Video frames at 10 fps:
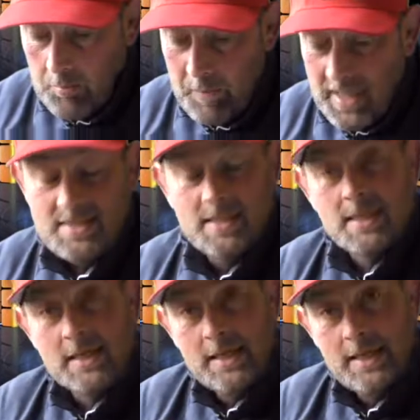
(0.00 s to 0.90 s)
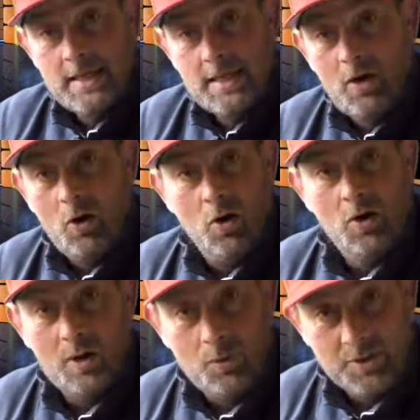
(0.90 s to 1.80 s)
Basically,
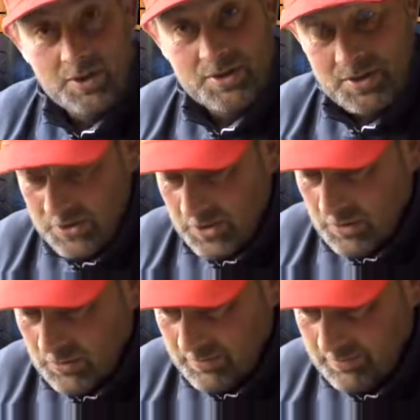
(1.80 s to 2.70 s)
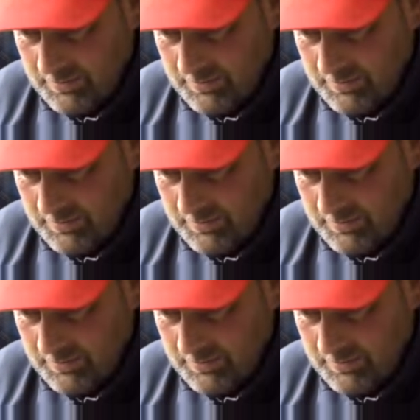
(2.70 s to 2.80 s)
all I want you to do